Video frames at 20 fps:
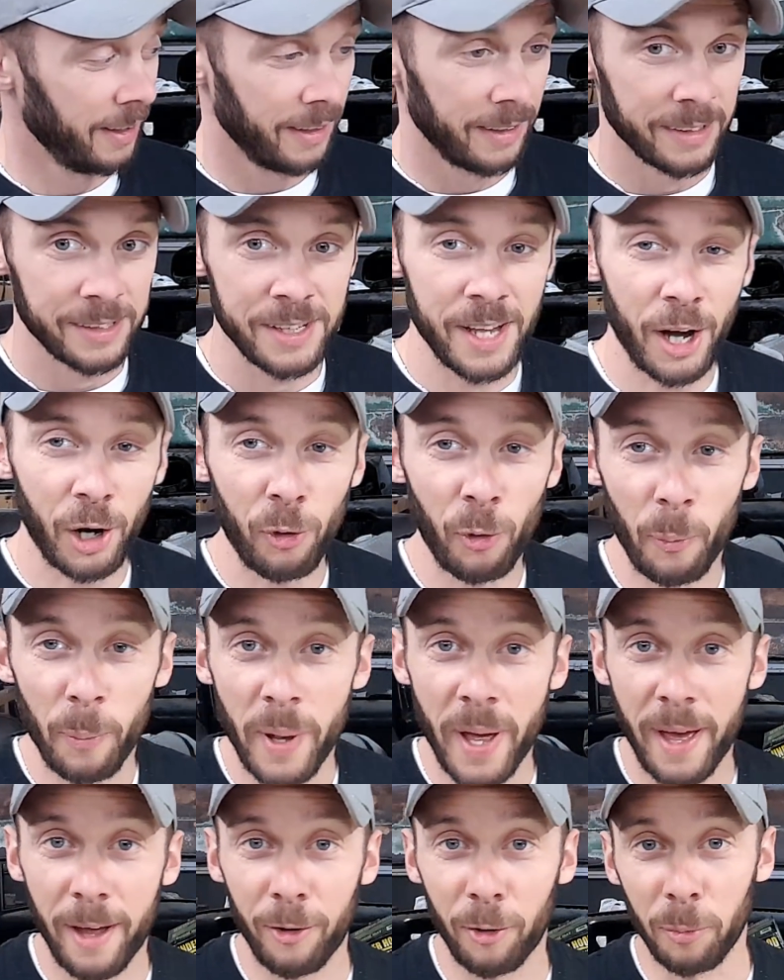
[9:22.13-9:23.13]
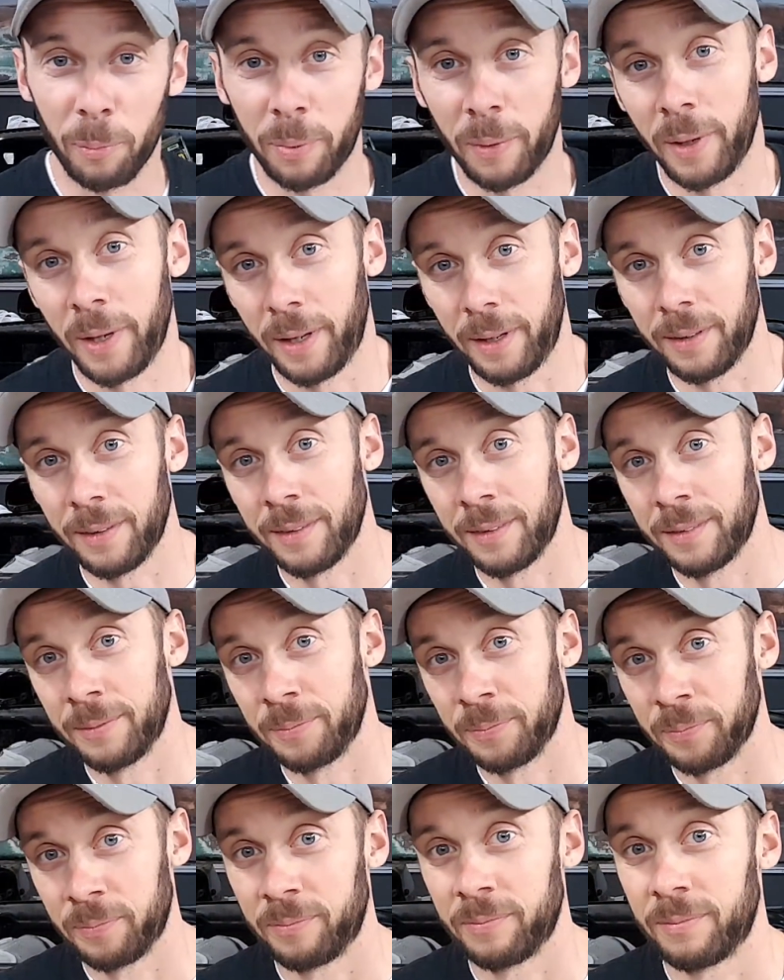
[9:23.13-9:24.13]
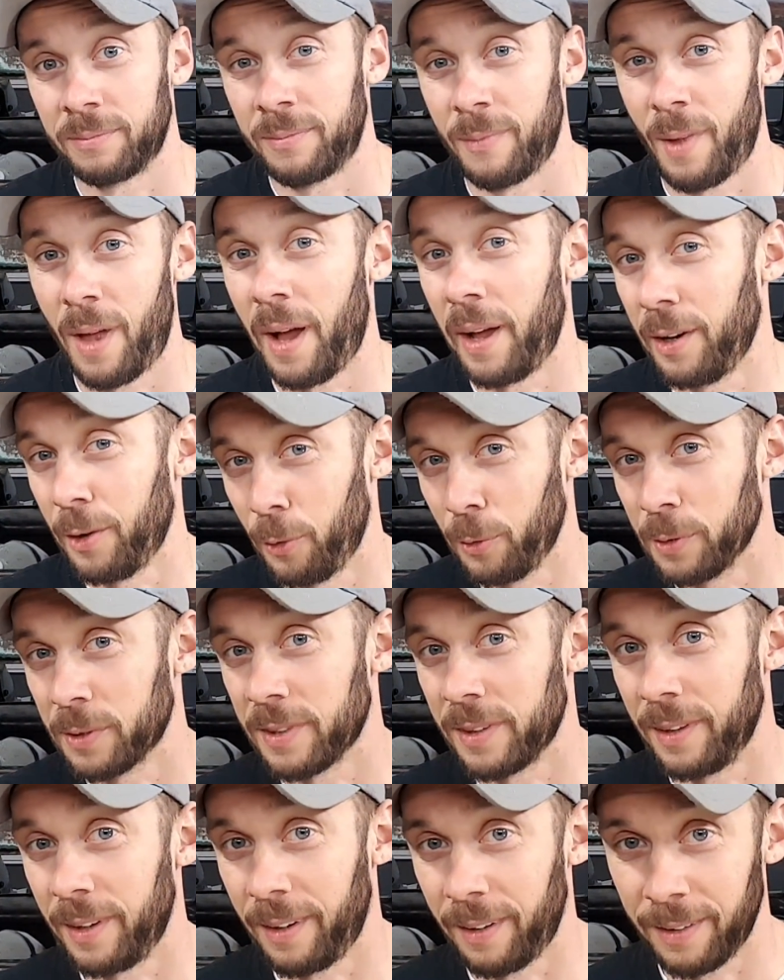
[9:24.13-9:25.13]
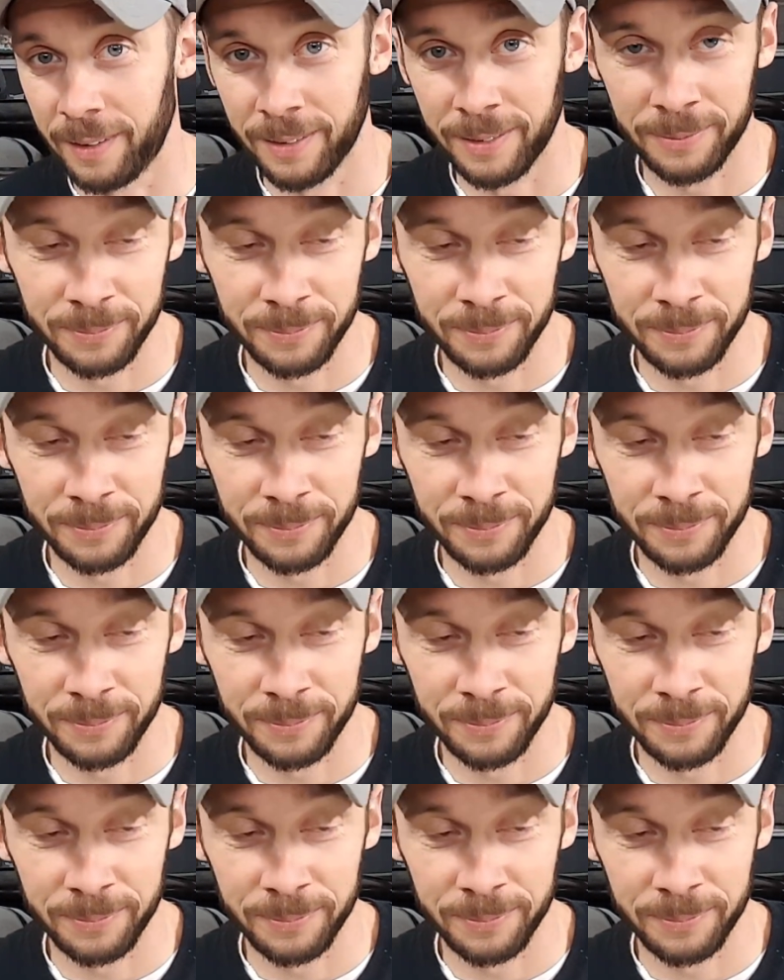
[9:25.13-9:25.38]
It's not going to matter, but I know it's there.